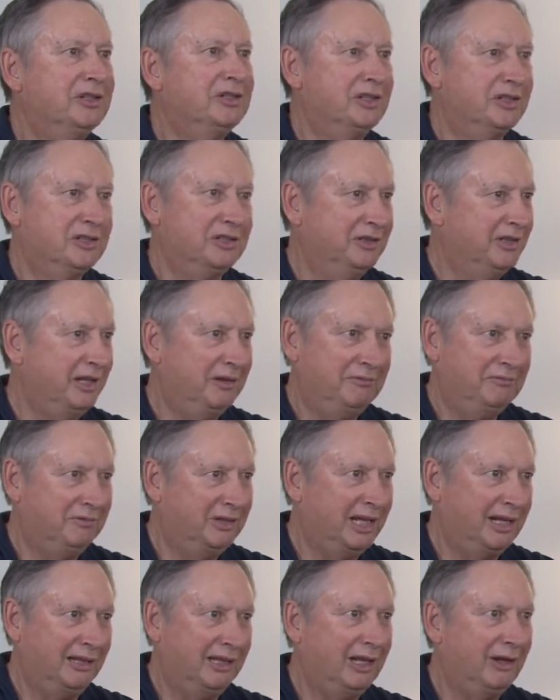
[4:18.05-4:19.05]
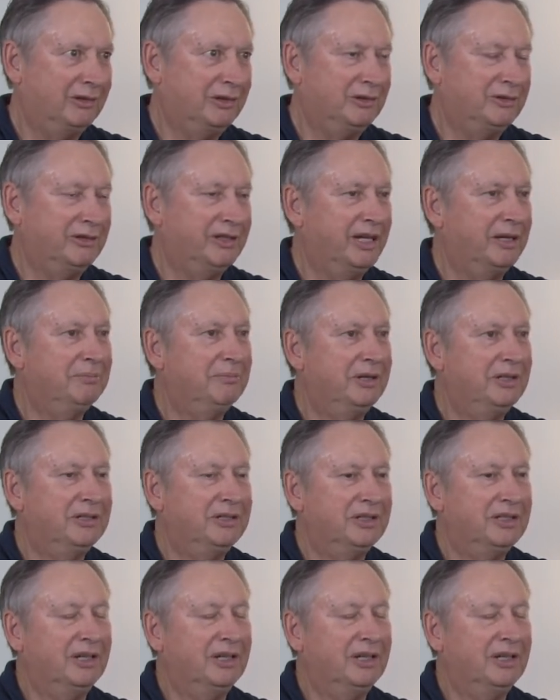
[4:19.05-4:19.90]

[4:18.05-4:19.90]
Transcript: It's just not, not allowed to do that. But